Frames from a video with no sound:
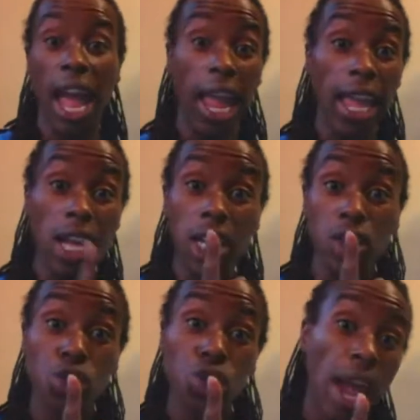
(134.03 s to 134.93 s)
A
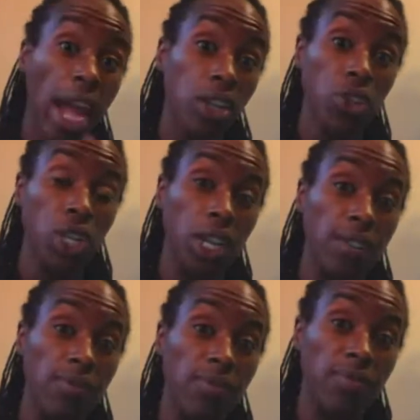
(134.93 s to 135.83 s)

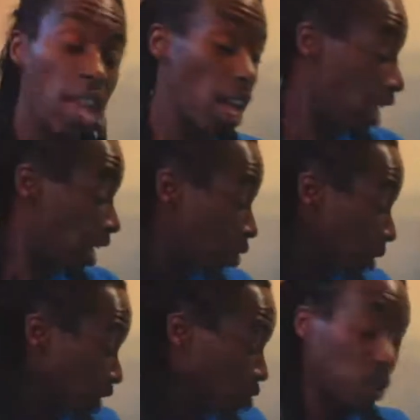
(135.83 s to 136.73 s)
contraction is
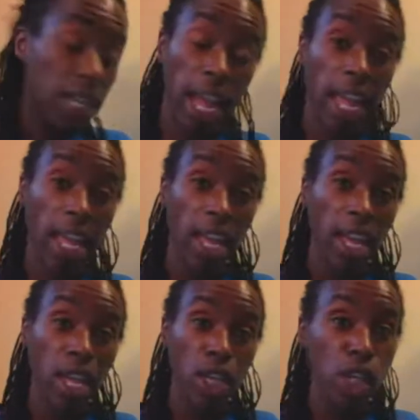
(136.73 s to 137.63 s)
when you take
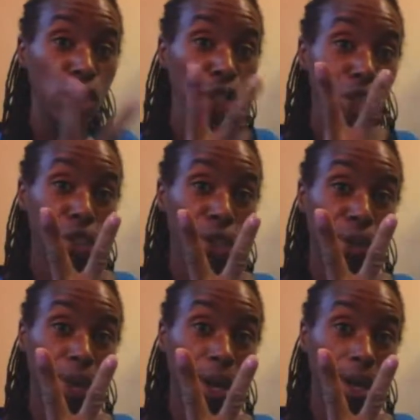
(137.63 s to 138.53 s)
2
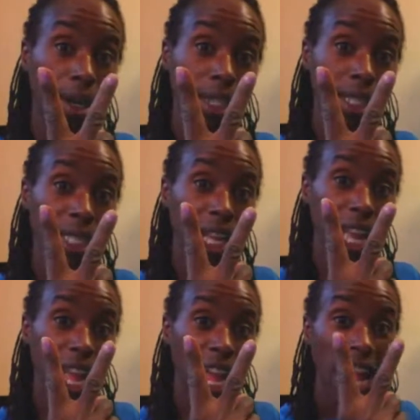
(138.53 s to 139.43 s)
words
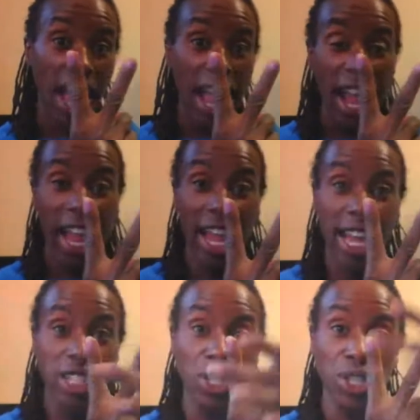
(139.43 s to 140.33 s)

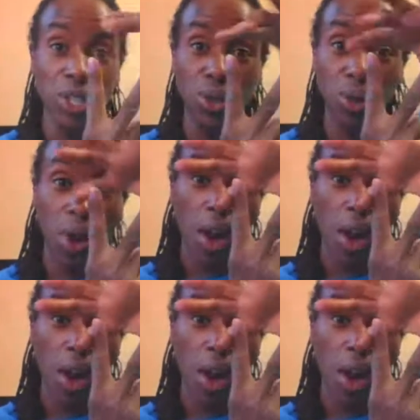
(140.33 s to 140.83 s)
and you